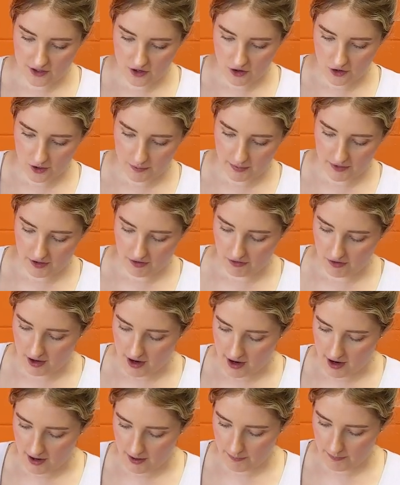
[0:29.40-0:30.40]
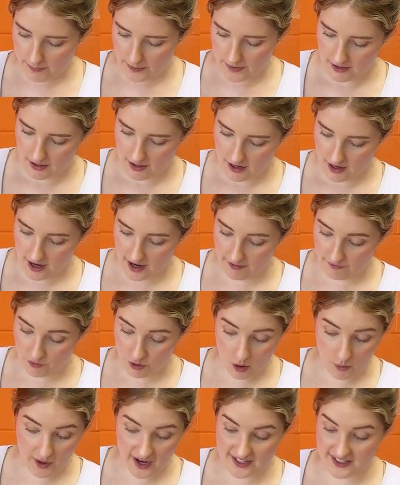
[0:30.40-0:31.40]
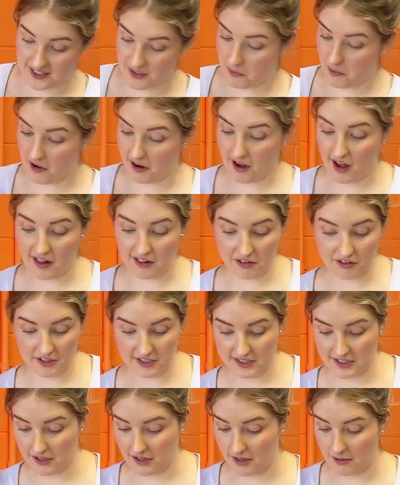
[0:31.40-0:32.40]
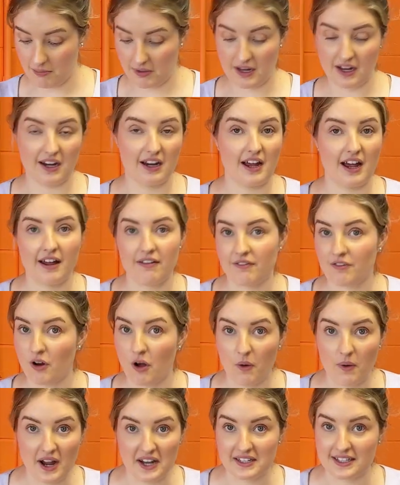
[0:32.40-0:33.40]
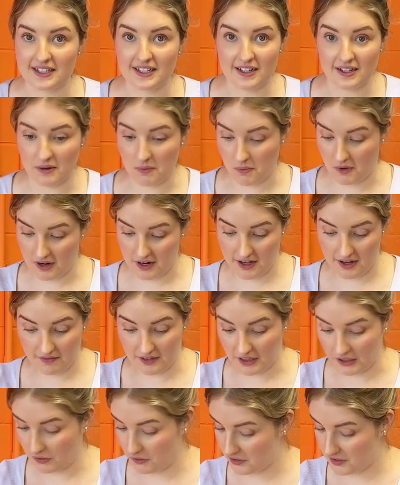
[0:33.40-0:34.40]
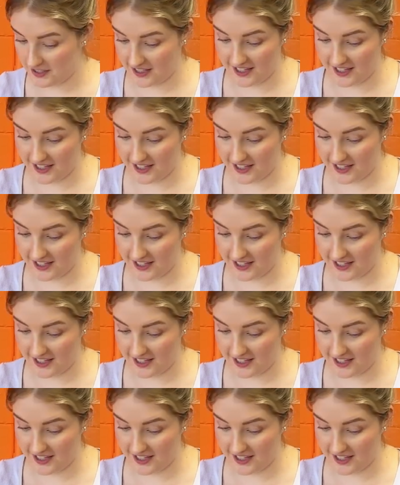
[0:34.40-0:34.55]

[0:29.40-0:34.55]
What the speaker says: open her up. I have no idea what color it's going to be. I have no idea what it even looks